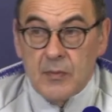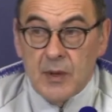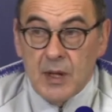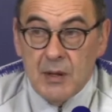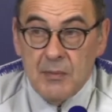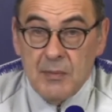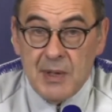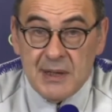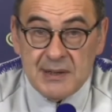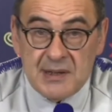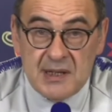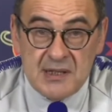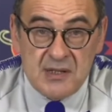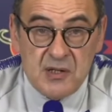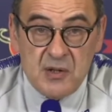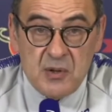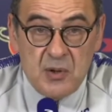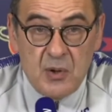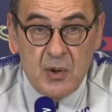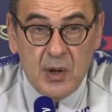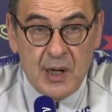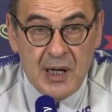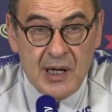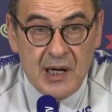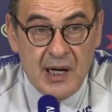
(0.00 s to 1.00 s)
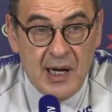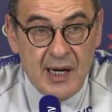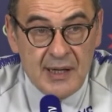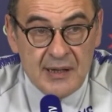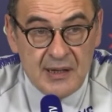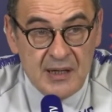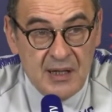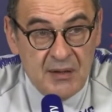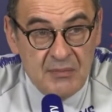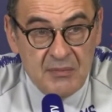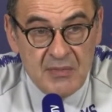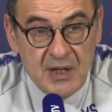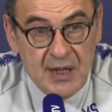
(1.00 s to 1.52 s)
But as you know, I like
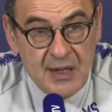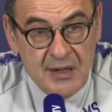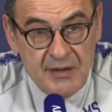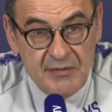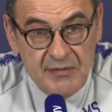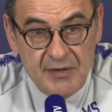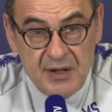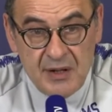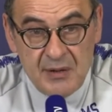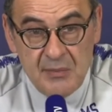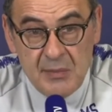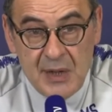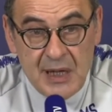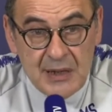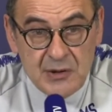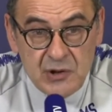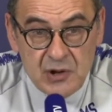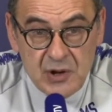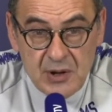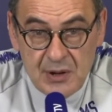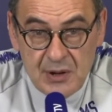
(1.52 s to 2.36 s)
him very much.